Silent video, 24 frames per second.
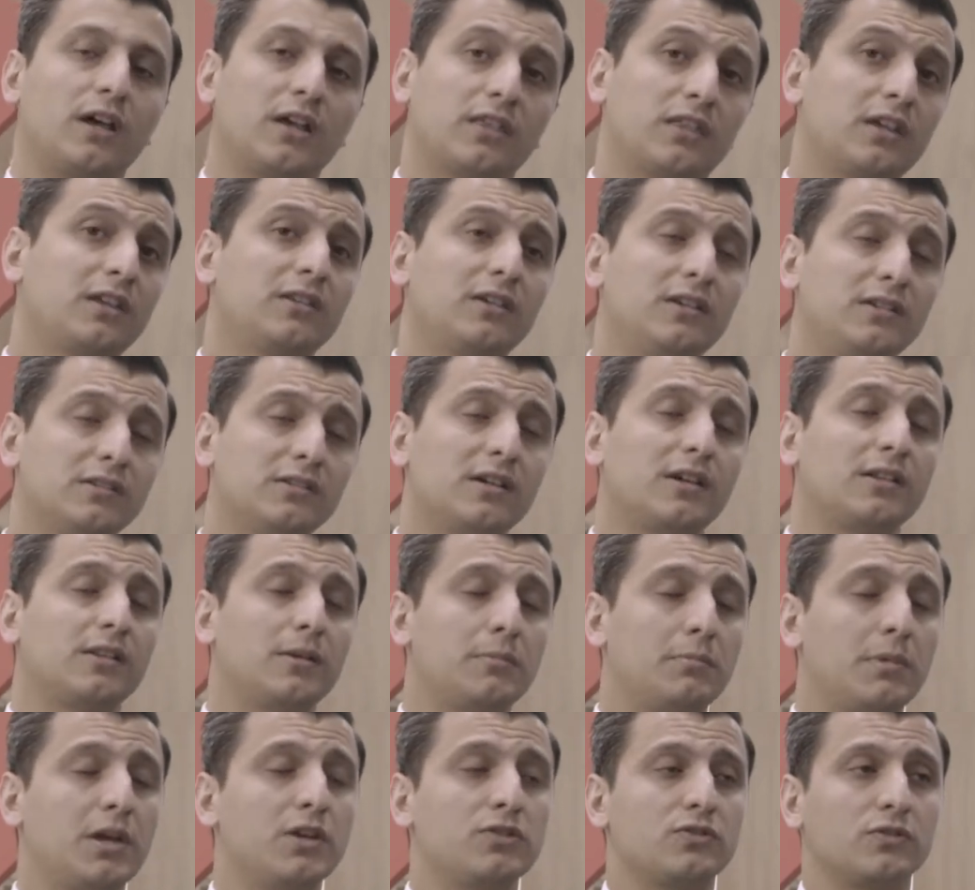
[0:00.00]
I think these are
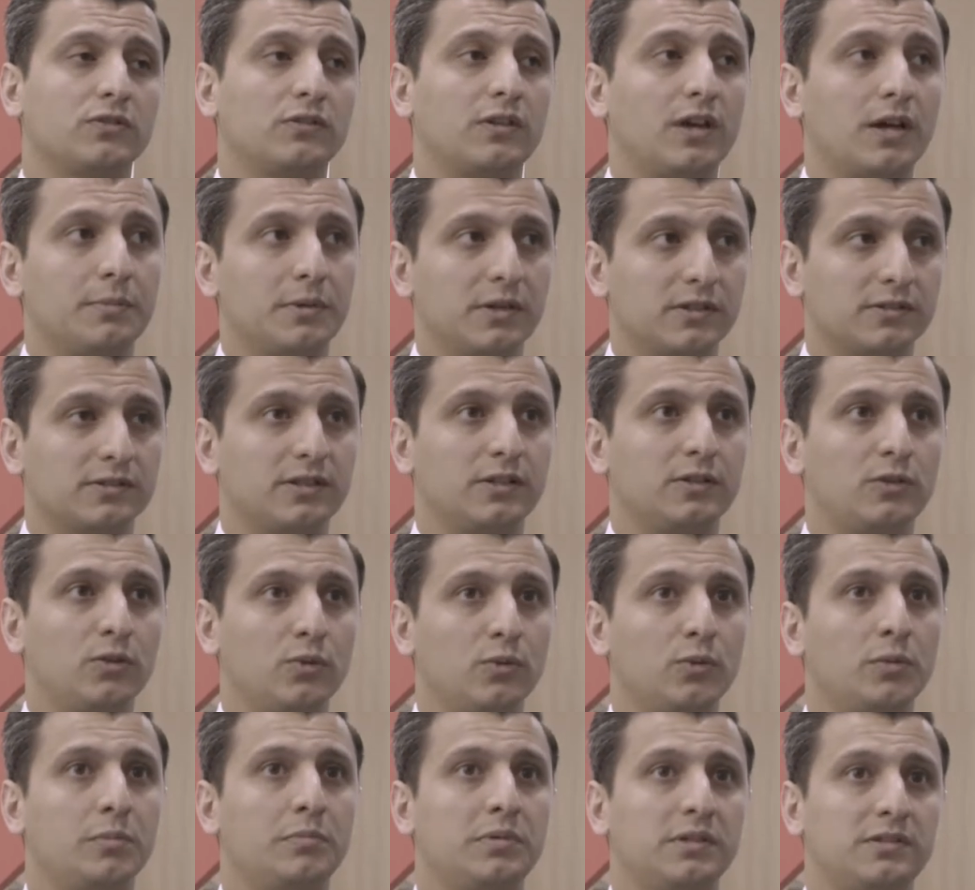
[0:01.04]
the major topics that
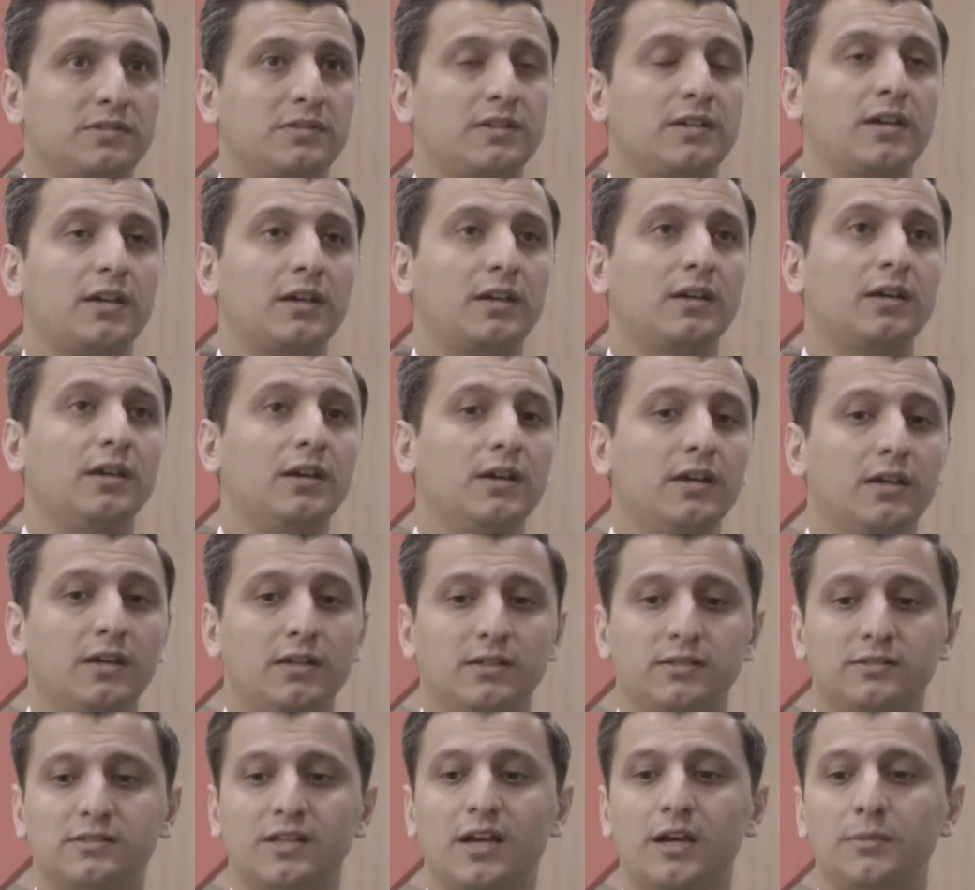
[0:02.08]
you will be seeing
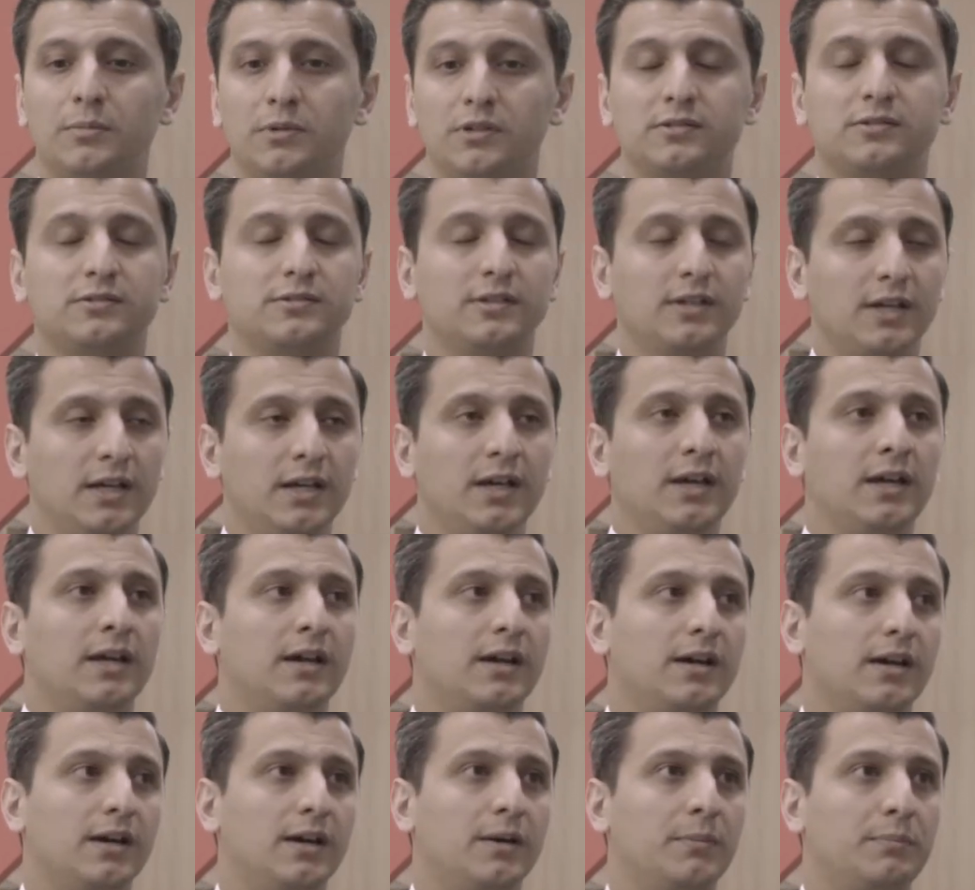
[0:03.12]
in Cyprus
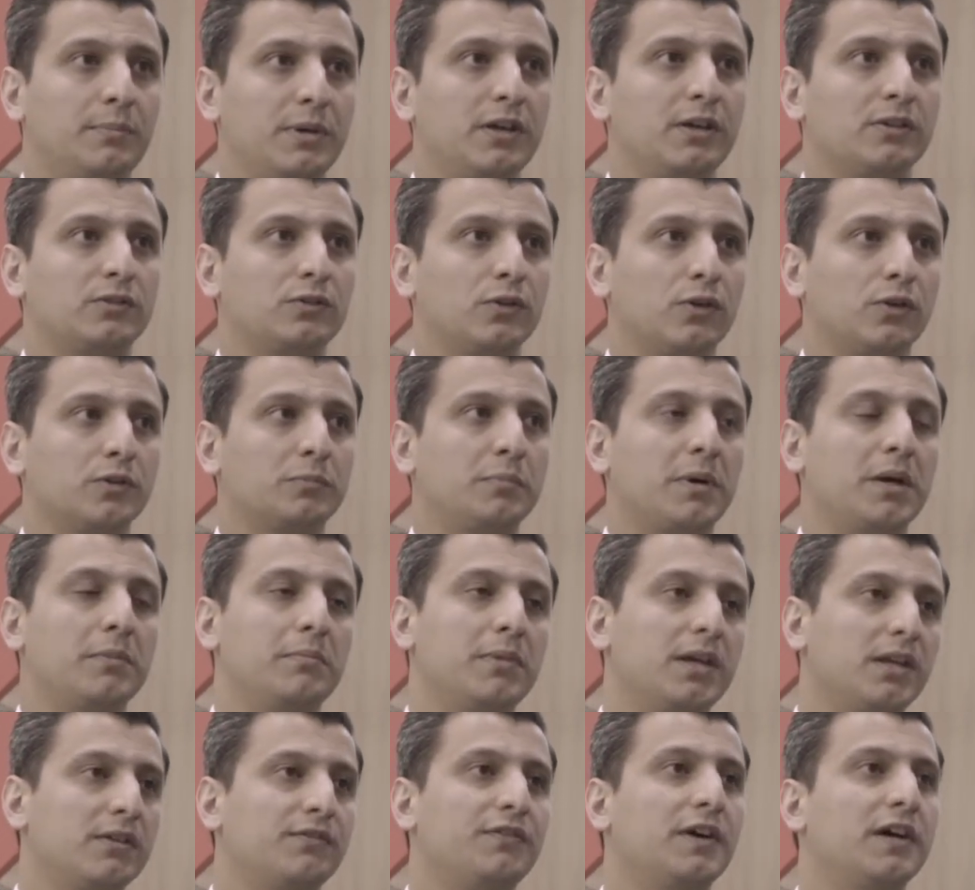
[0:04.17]
being taught by
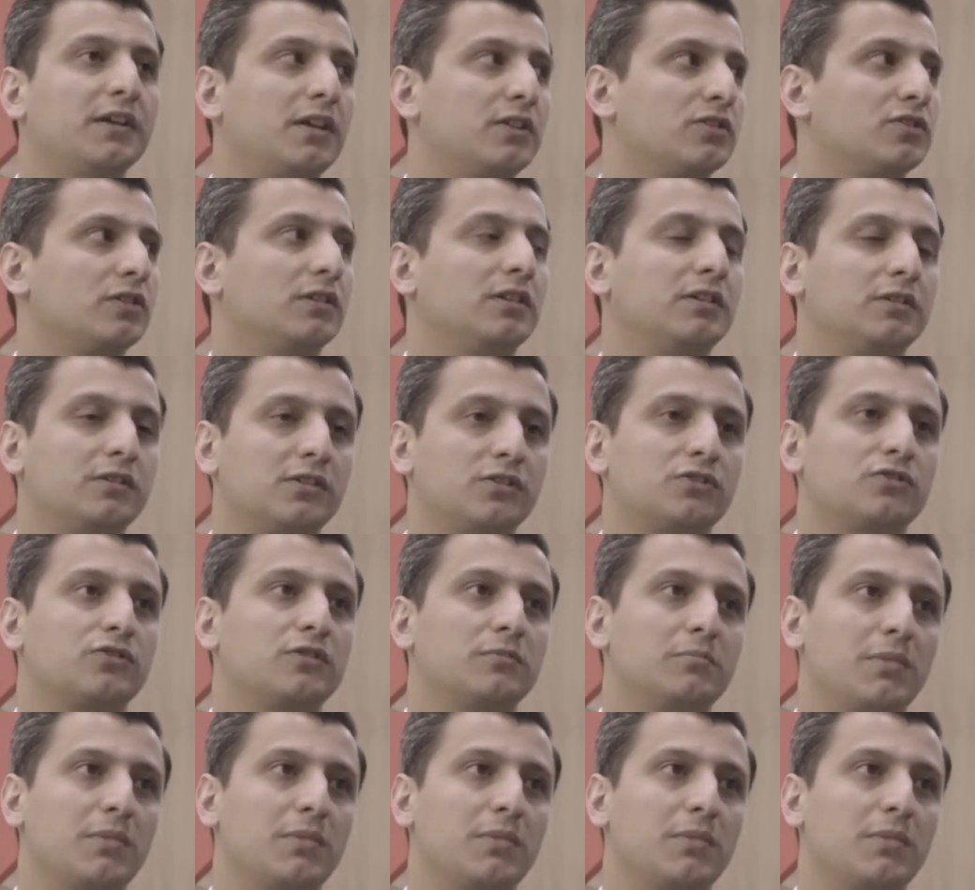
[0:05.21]
many financial industry